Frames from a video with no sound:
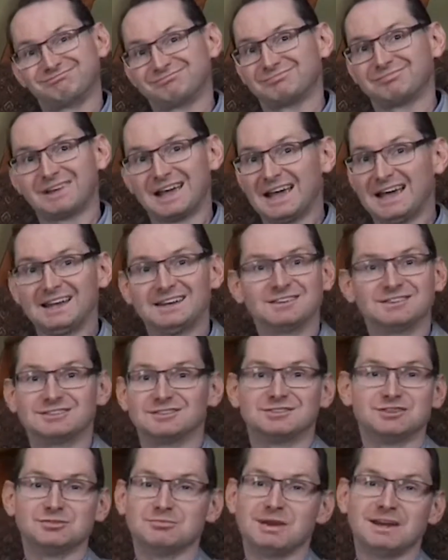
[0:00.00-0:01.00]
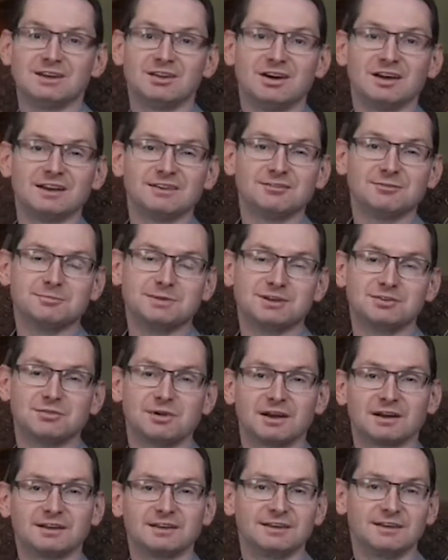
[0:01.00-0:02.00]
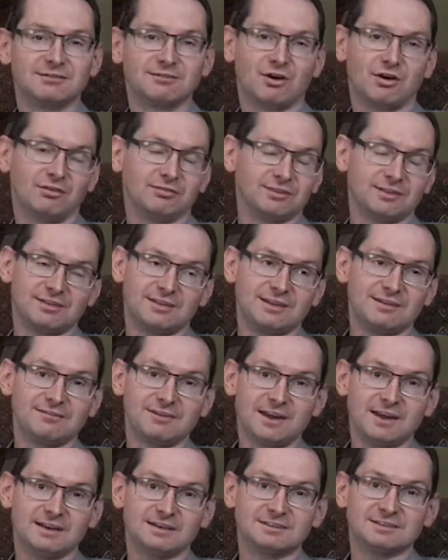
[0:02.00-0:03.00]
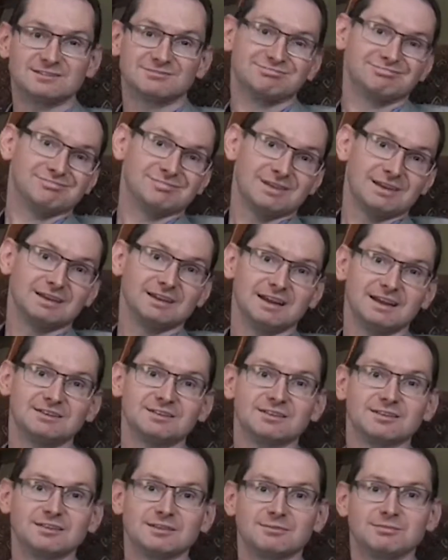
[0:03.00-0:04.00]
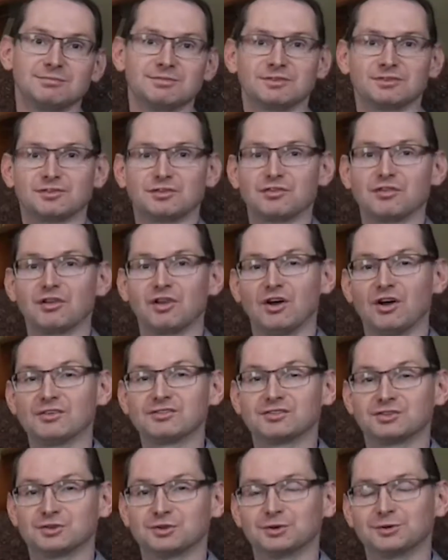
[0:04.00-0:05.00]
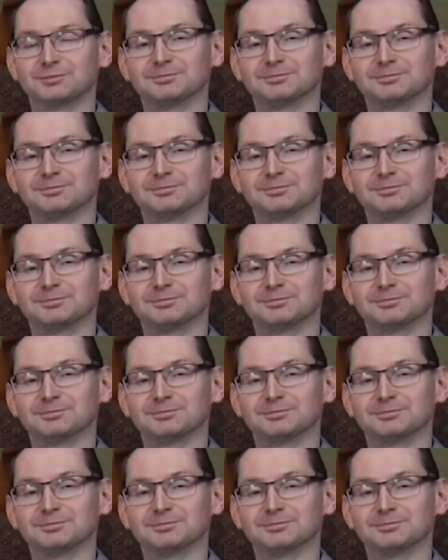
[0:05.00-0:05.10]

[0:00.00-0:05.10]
and you may not even be directly involved in the event that led to the lawsuit.